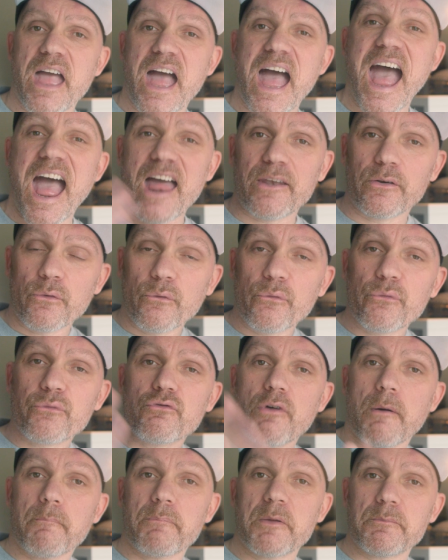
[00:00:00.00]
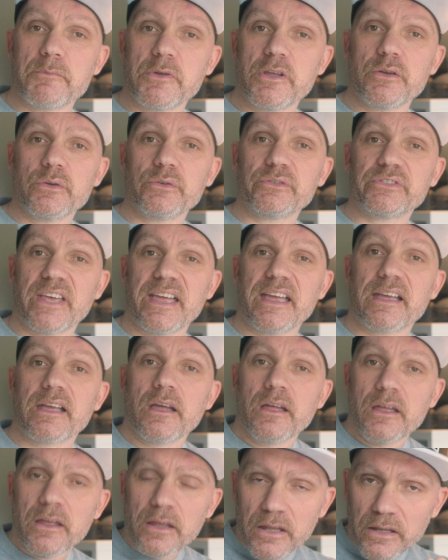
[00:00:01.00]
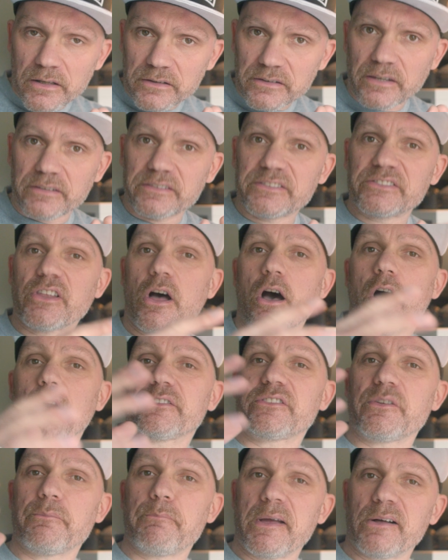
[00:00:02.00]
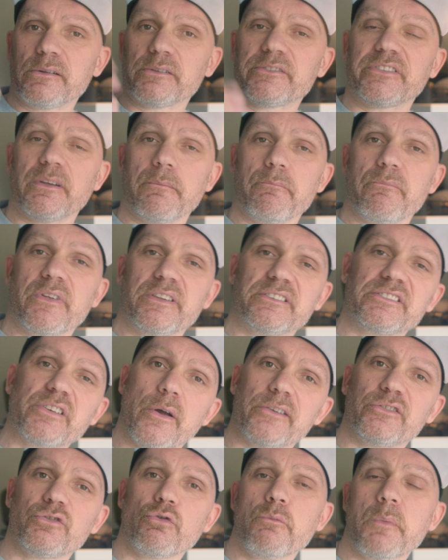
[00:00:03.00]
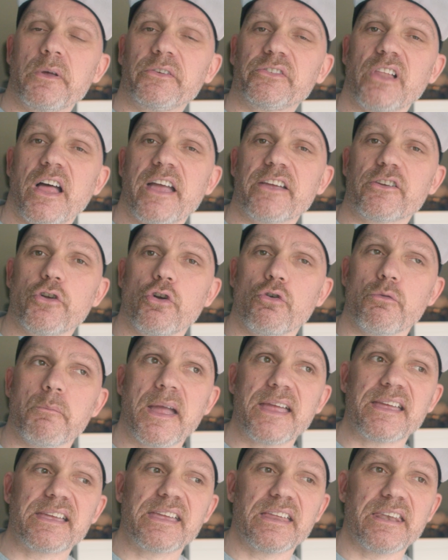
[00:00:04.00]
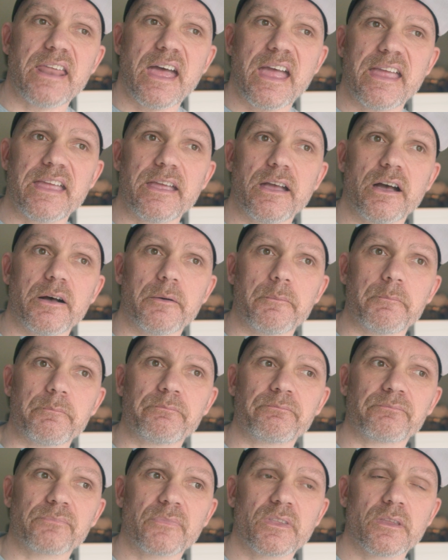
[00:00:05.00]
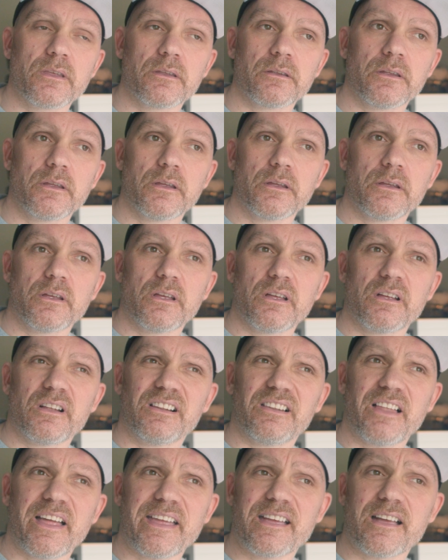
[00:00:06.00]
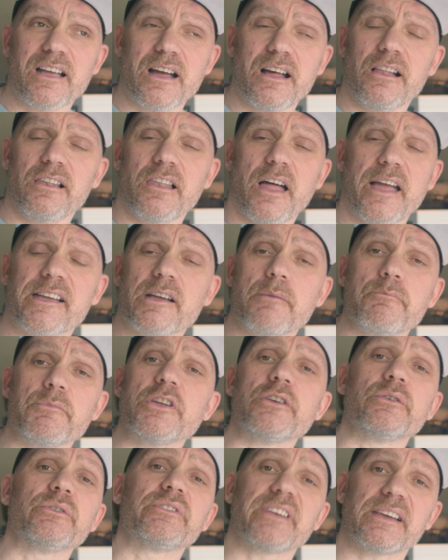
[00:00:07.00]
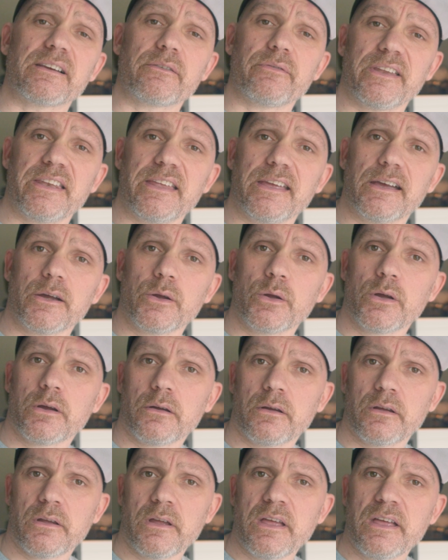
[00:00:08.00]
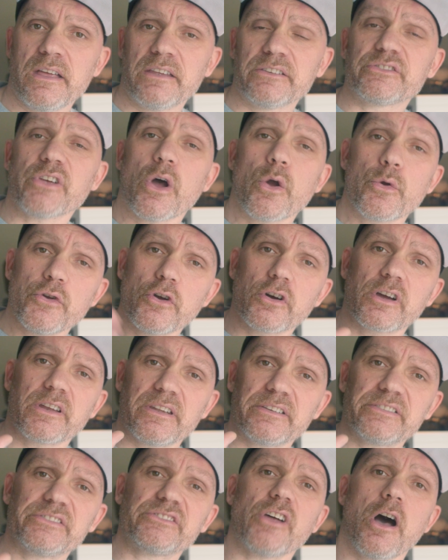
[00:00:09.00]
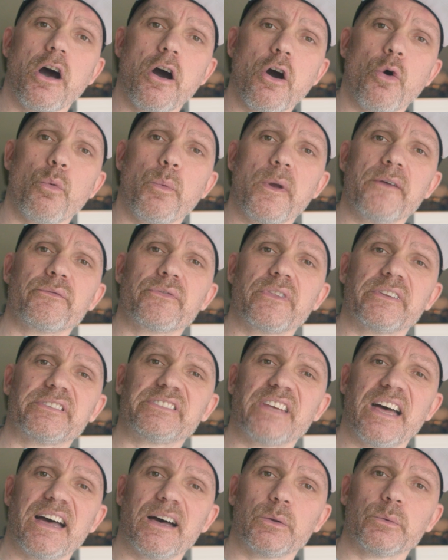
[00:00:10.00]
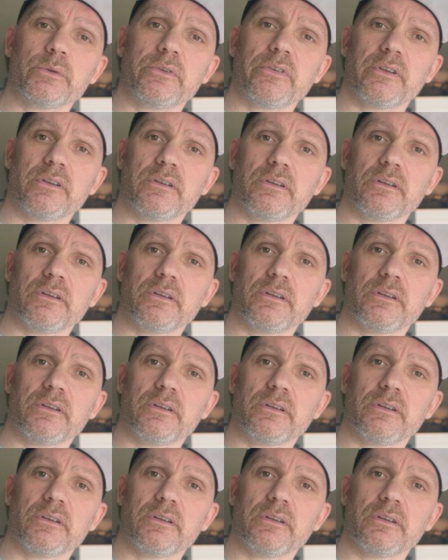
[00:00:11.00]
and from the music to start to build something. So it's almost like you're making a like a music video. So you're going to start with the sound